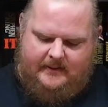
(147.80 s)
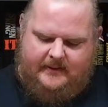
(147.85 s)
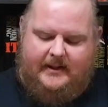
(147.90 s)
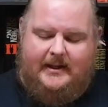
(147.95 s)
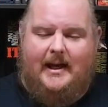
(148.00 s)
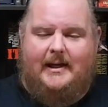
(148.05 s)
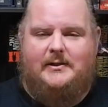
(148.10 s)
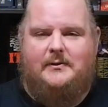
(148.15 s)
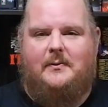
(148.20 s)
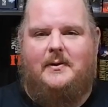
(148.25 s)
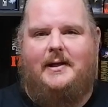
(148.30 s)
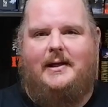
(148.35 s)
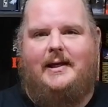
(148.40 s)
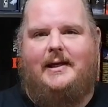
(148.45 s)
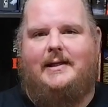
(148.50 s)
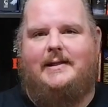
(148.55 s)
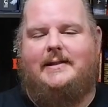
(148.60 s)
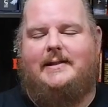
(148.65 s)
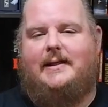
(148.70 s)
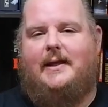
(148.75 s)
The next one
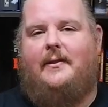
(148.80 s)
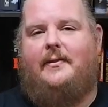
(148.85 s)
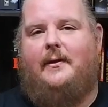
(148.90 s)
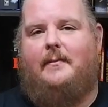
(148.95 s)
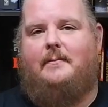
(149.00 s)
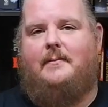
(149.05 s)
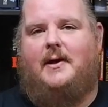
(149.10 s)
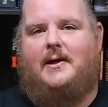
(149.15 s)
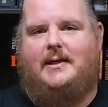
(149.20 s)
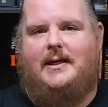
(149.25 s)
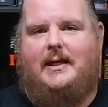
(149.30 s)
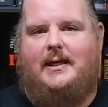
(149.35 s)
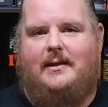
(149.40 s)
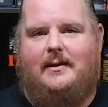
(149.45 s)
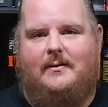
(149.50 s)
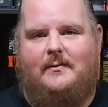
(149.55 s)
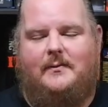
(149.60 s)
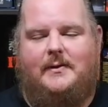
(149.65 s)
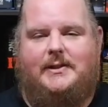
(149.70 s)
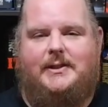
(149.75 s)
is The
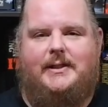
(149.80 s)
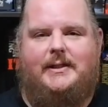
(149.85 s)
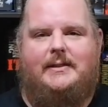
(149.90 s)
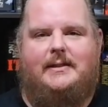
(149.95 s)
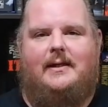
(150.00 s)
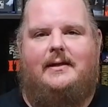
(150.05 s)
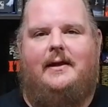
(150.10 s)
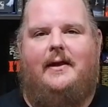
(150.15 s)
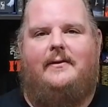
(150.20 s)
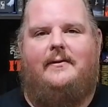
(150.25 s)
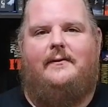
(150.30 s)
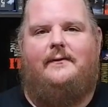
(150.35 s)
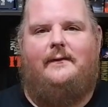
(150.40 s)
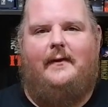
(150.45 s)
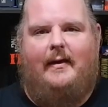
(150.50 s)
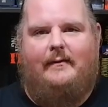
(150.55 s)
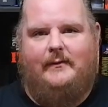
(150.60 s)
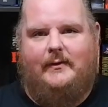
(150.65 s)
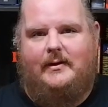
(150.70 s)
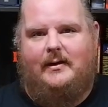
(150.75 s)
Monkey, which is another
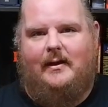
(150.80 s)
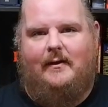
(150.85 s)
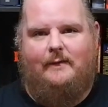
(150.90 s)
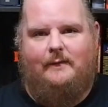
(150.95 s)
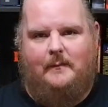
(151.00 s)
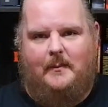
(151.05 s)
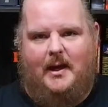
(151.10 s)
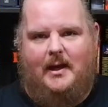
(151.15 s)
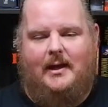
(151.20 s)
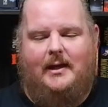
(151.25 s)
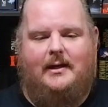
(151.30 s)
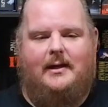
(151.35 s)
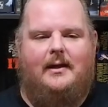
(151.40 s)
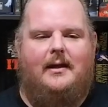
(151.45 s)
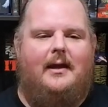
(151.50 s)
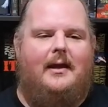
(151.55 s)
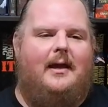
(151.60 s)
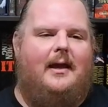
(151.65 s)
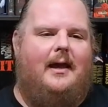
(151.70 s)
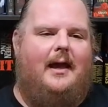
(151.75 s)
favorite of mine.
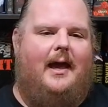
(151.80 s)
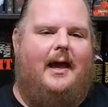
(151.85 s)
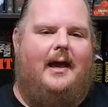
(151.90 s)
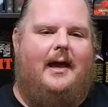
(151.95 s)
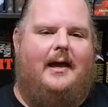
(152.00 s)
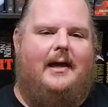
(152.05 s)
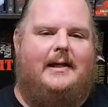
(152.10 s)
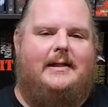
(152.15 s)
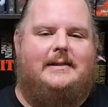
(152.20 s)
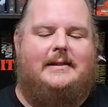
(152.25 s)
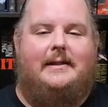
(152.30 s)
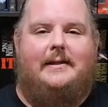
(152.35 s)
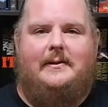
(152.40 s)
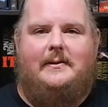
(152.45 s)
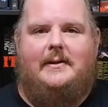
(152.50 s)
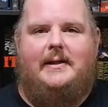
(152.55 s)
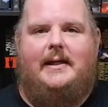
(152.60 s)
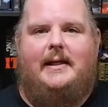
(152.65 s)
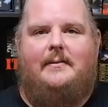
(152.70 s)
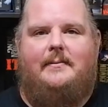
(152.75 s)
It's
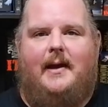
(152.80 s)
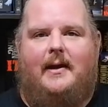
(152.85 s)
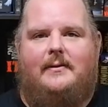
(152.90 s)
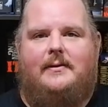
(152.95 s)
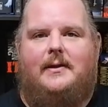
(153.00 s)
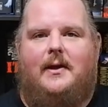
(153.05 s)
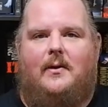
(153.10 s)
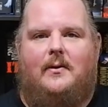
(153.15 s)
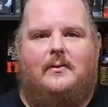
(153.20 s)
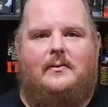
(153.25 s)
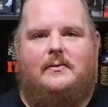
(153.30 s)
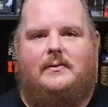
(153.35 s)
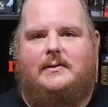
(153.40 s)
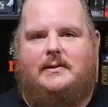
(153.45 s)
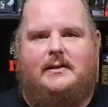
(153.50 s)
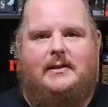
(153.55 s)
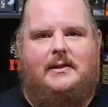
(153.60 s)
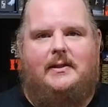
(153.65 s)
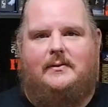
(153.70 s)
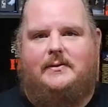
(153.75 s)
literally about the
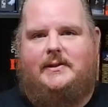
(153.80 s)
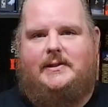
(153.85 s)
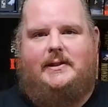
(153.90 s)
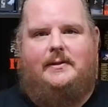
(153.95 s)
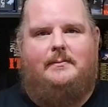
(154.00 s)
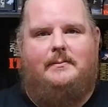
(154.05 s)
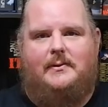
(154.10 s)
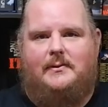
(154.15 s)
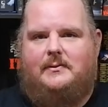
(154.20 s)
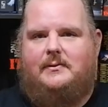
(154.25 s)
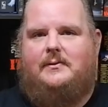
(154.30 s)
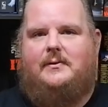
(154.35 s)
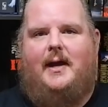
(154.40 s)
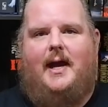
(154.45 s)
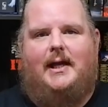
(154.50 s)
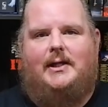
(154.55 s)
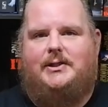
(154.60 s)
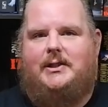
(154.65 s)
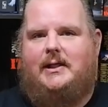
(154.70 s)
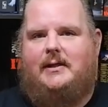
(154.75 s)
old, you know, cymbal
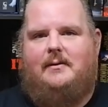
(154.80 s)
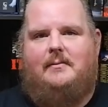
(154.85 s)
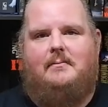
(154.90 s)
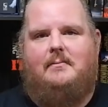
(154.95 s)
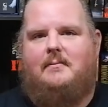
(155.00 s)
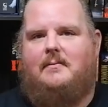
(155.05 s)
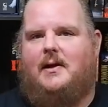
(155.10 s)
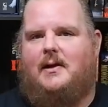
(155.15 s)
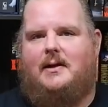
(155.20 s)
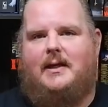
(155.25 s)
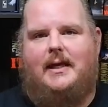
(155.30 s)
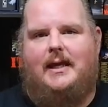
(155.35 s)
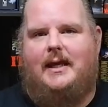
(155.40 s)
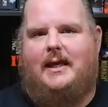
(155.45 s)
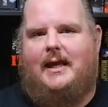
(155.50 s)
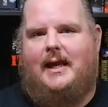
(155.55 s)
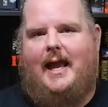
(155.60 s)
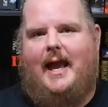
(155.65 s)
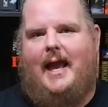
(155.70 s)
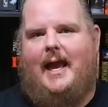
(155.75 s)
crashing
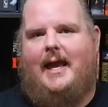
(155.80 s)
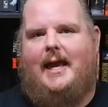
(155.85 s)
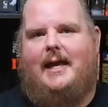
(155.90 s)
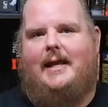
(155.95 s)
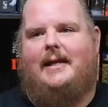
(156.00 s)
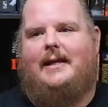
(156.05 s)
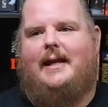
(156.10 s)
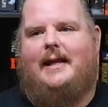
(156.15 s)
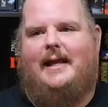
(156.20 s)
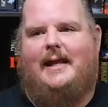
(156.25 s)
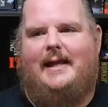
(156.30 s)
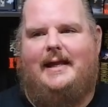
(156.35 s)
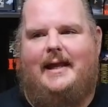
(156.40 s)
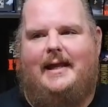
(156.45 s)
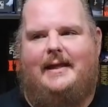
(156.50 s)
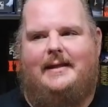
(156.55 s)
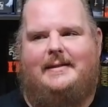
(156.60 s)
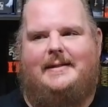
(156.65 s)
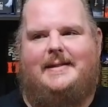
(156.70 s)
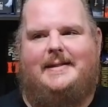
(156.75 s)
monkey, and
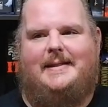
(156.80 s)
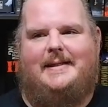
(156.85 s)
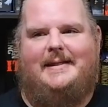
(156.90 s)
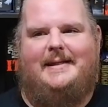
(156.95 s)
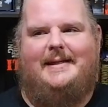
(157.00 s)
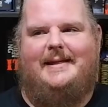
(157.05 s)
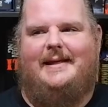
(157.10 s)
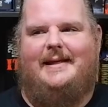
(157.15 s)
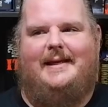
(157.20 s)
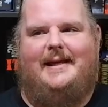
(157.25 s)
it's